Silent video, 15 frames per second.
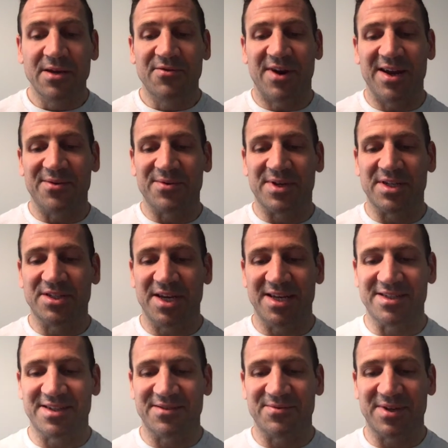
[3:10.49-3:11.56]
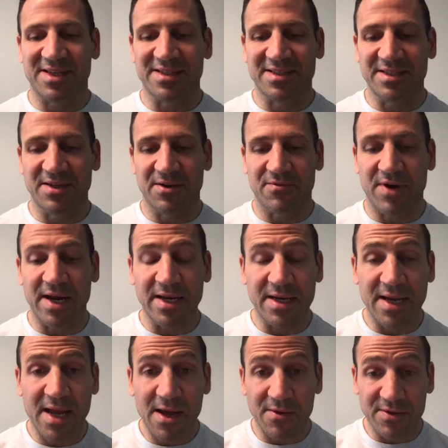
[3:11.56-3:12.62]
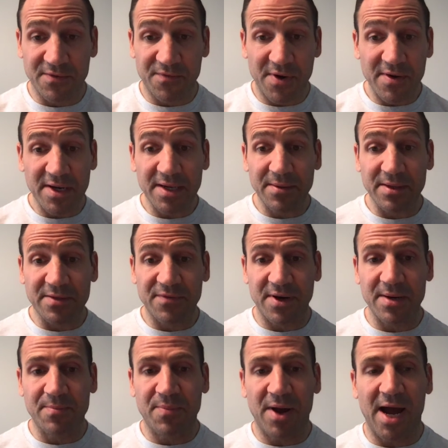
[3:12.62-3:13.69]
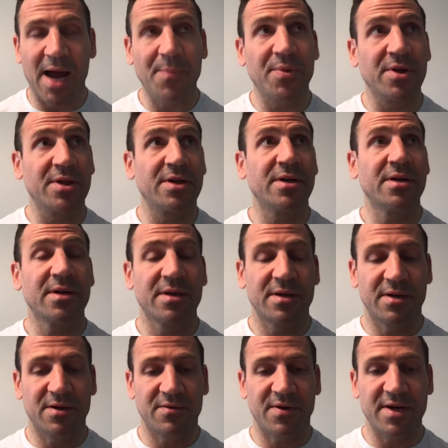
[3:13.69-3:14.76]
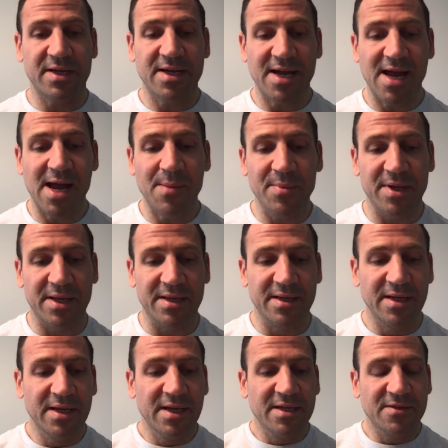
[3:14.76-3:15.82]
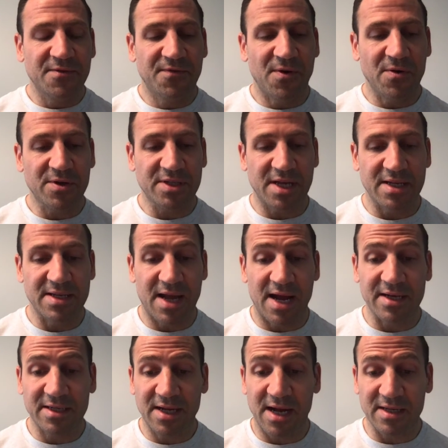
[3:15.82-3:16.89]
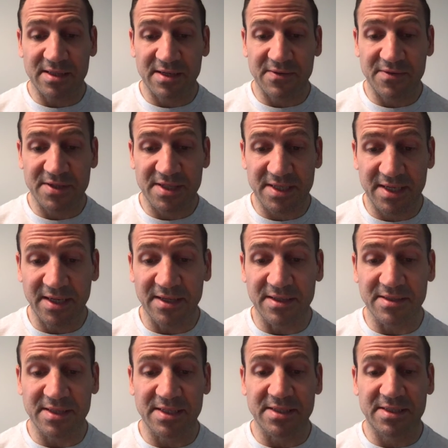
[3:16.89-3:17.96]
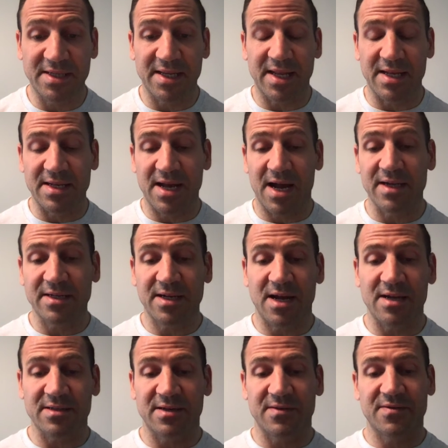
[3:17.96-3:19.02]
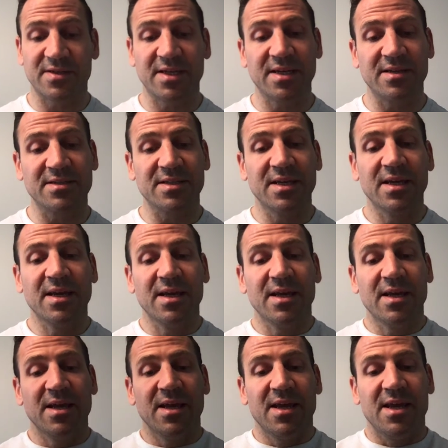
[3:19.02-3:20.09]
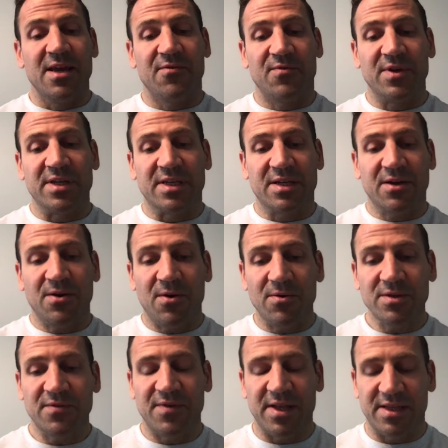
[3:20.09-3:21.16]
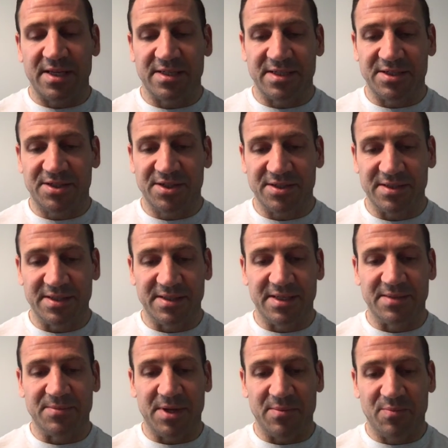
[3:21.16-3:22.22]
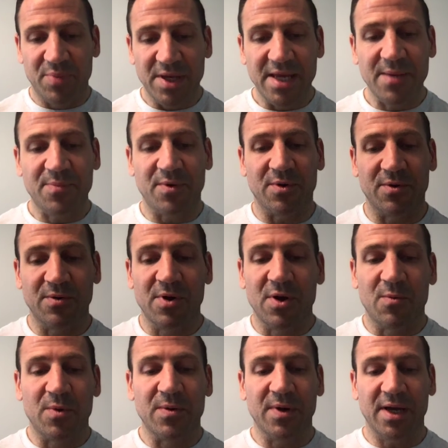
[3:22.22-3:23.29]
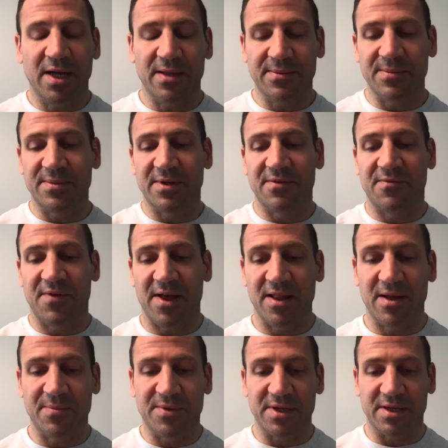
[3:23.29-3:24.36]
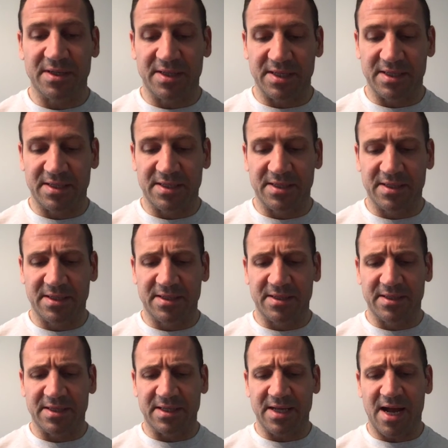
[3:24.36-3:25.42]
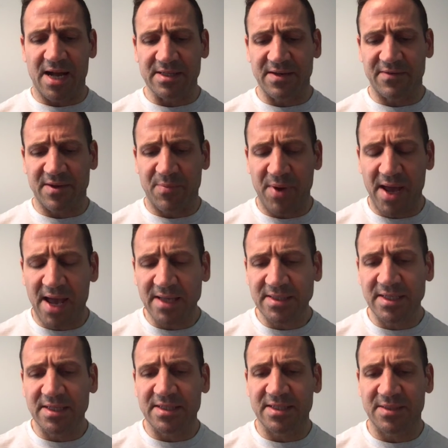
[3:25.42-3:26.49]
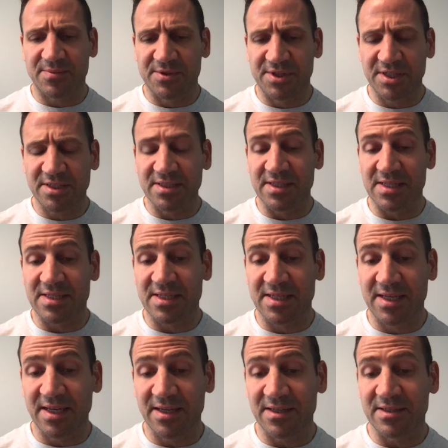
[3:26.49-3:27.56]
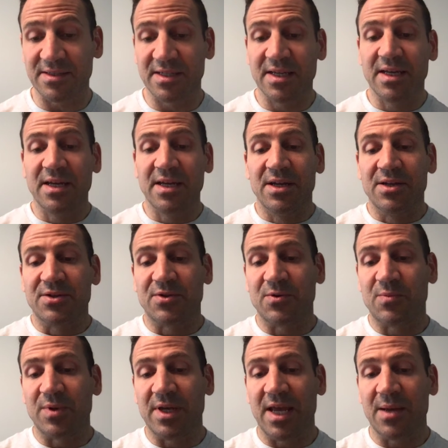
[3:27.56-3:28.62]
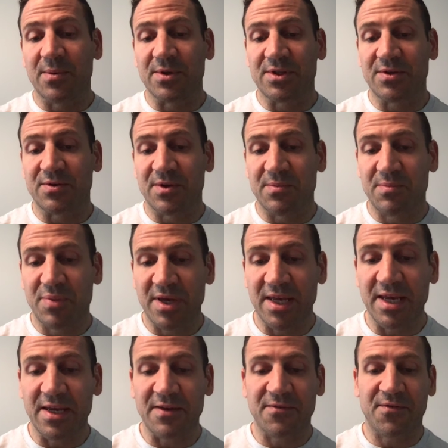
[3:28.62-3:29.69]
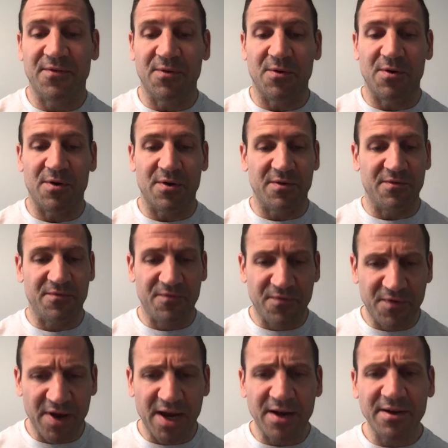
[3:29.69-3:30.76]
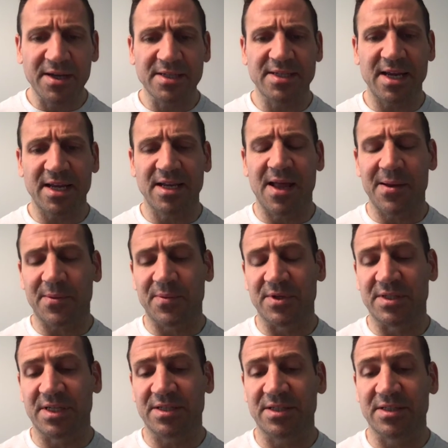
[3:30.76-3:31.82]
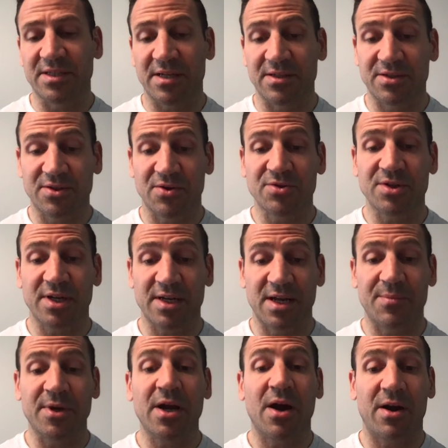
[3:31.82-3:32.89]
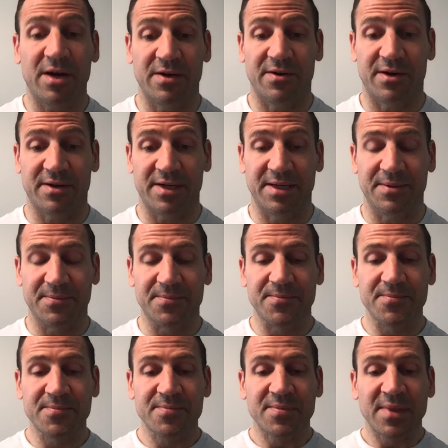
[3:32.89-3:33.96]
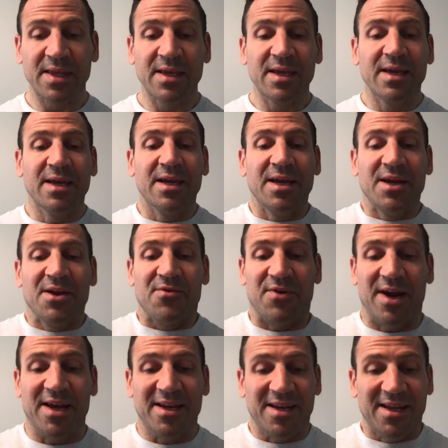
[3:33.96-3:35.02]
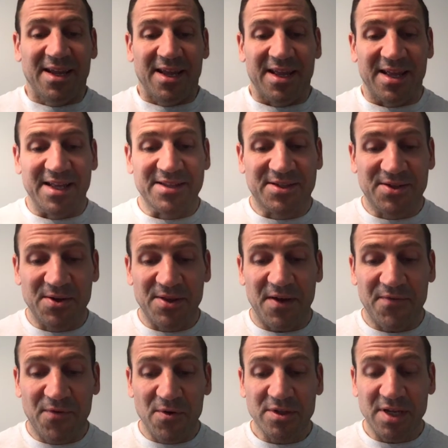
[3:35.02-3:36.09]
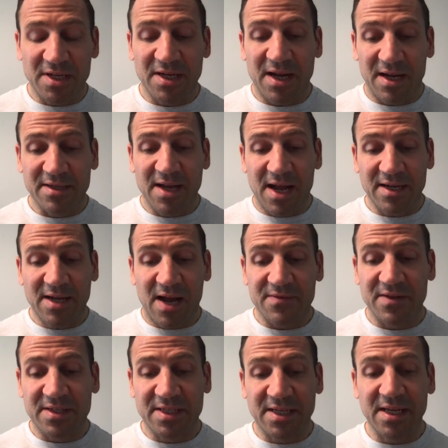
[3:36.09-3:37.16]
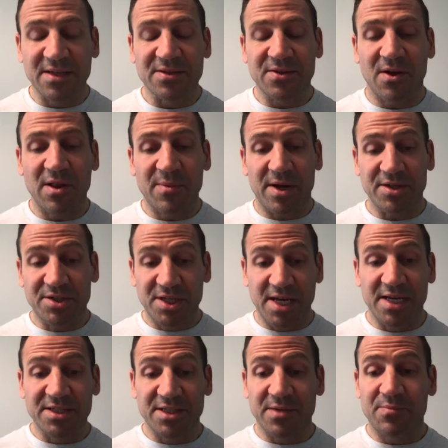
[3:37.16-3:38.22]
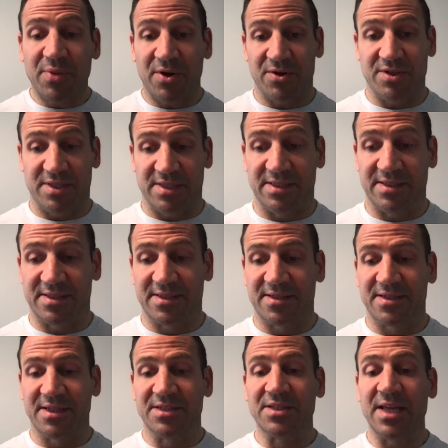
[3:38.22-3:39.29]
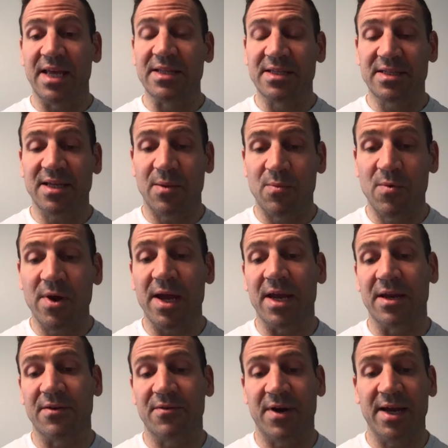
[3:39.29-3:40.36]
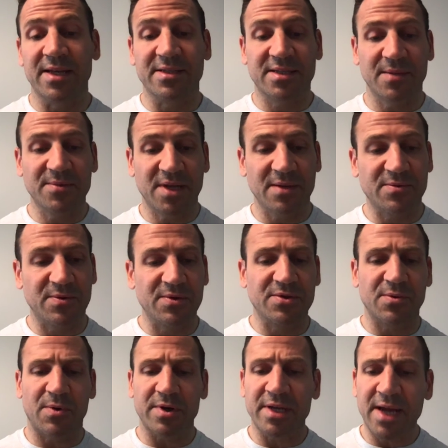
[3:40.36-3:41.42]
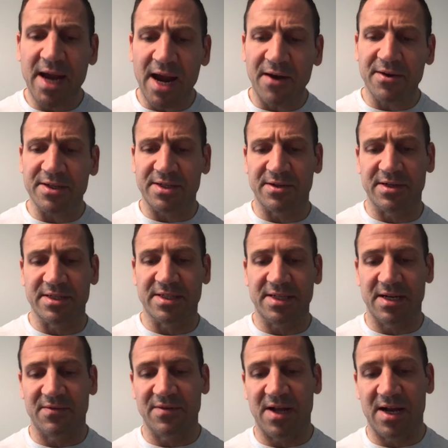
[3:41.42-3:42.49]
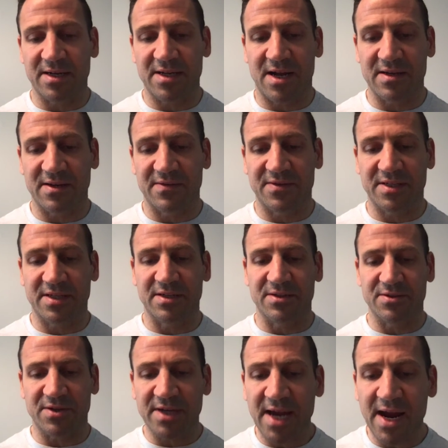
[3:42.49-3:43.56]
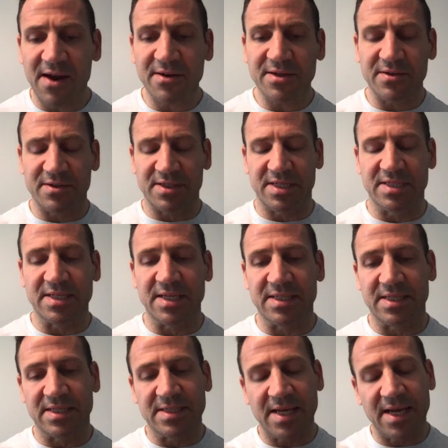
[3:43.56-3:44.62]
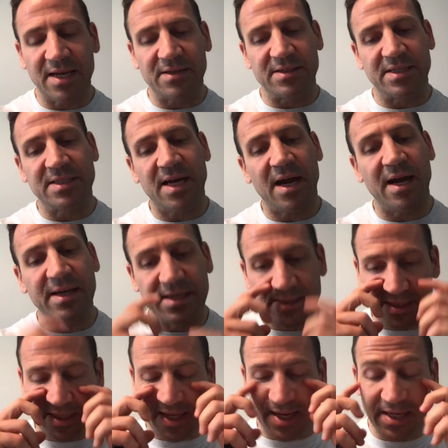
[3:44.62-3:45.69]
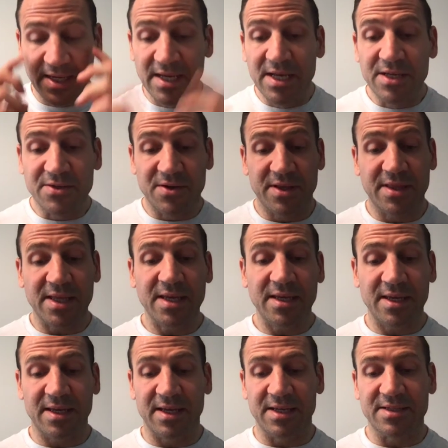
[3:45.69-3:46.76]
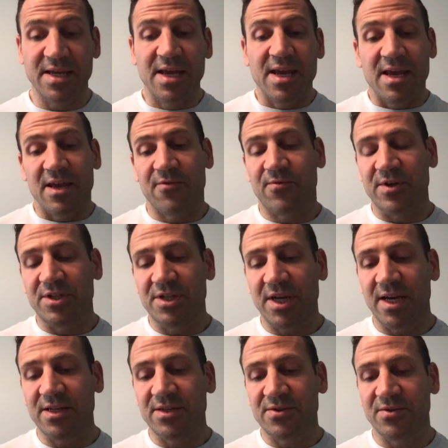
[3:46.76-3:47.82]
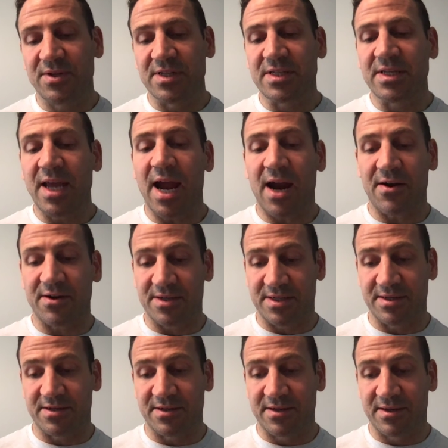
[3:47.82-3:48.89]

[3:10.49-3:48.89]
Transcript: right? We could change it. We can, right now it's very popular, very common to focus on non-cognitive skills and say that non-cognitive skills, if we cultivate these in people, we will help them to develop the cognitive capacity, dispositions, and skills to be able to compete for various economic positions on the socioeconomic hierarchy, right? And so that focus on non-cognitive skills is all about changing persons in some way, right? And sometimes we use the word character instead of non-cognitive skills, or character is entangled and tied into that. So the thinking is, if we change students' character,